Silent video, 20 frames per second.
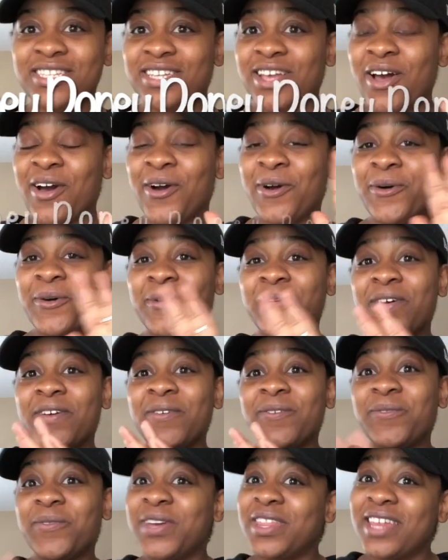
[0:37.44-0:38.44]
So
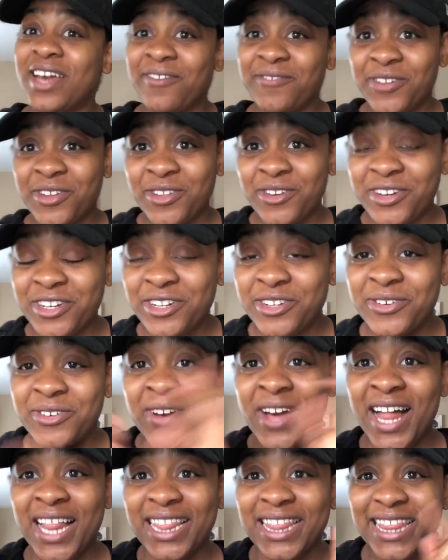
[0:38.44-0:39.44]
without further ado,
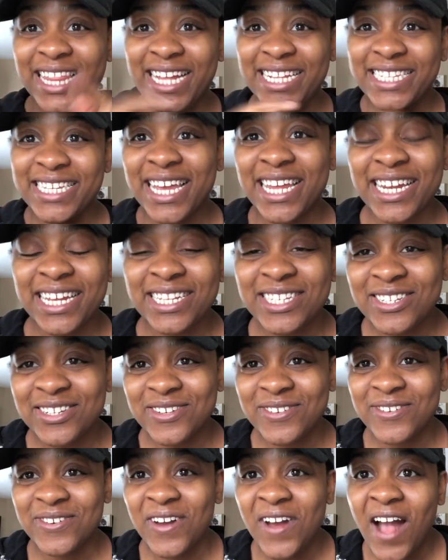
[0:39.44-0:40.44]
let's get
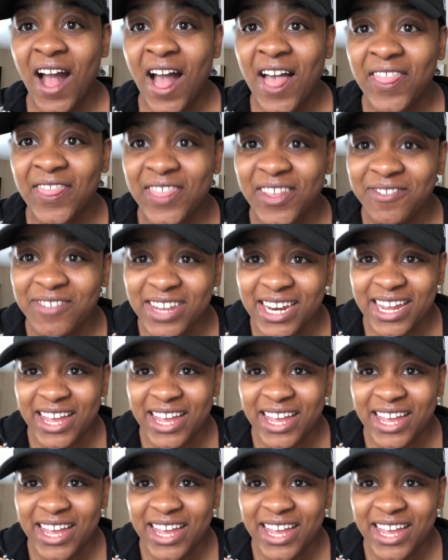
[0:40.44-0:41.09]
into the video.